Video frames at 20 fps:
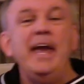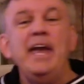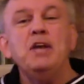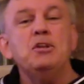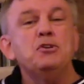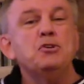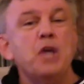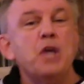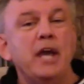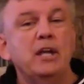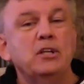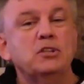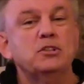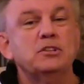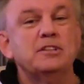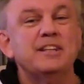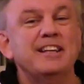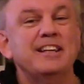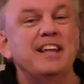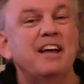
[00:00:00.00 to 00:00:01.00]
He
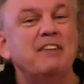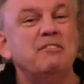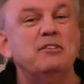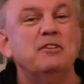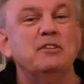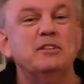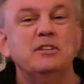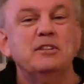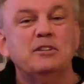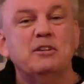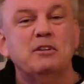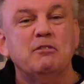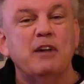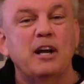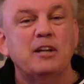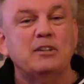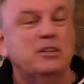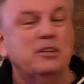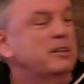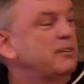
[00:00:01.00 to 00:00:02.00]
changes the level and the
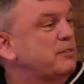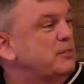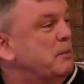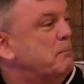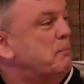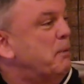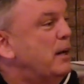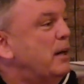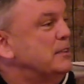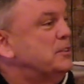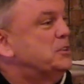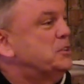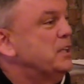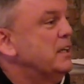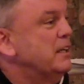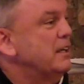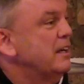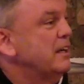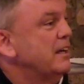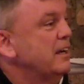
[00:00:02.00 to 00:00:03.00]
direction of the punch
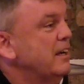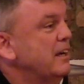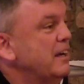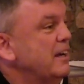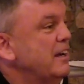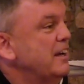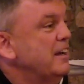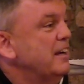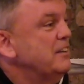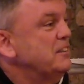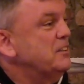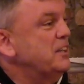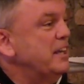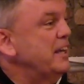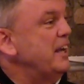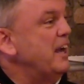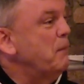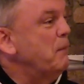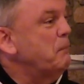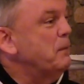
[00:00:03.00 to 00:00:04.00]
to
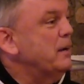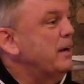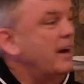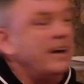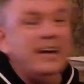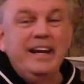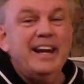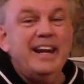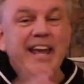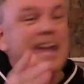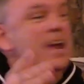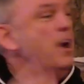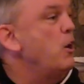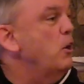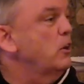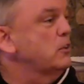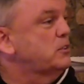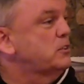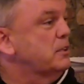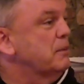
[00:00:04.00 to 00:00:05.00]
the uppercut, and he
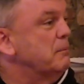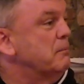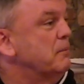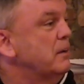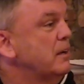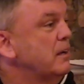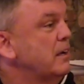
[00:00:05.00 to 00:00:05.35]
hurts him.